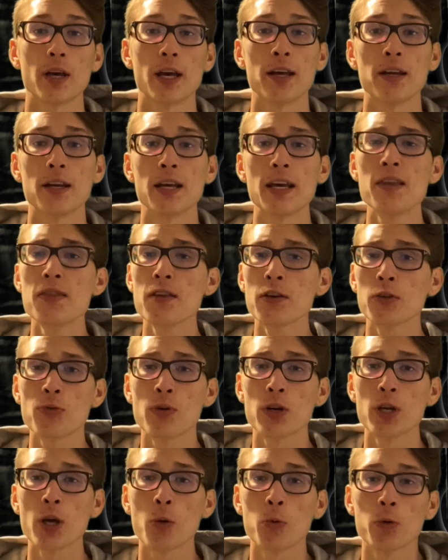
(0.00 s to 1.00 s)
and in this
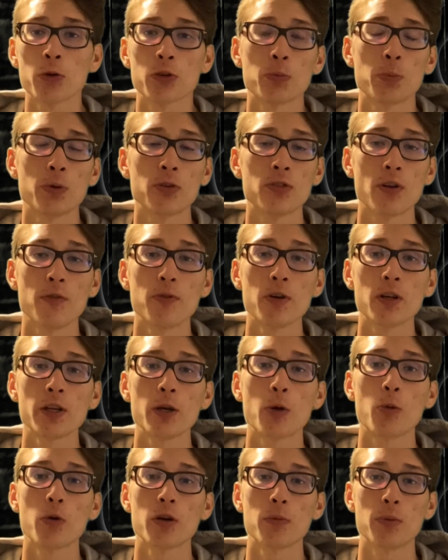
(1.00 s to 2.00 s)
video we're
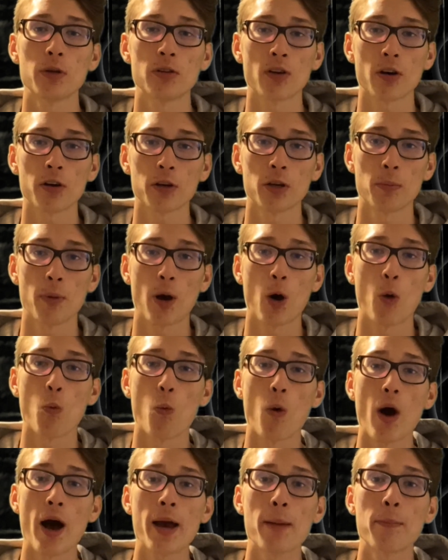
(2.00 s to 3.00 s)
specifically going to be talking about
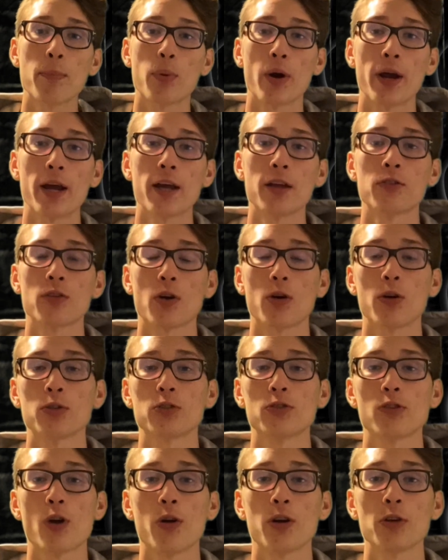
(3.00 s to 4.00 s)
why brands are
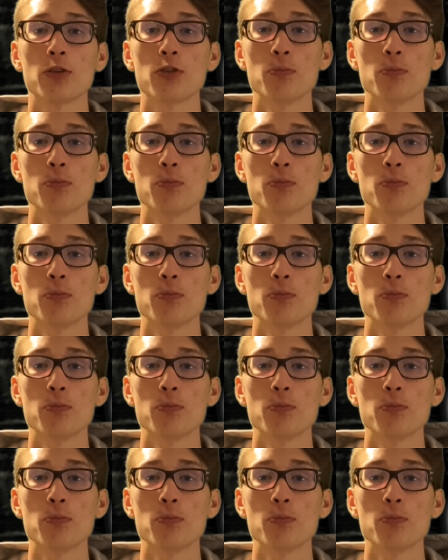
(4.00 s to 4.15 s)
starting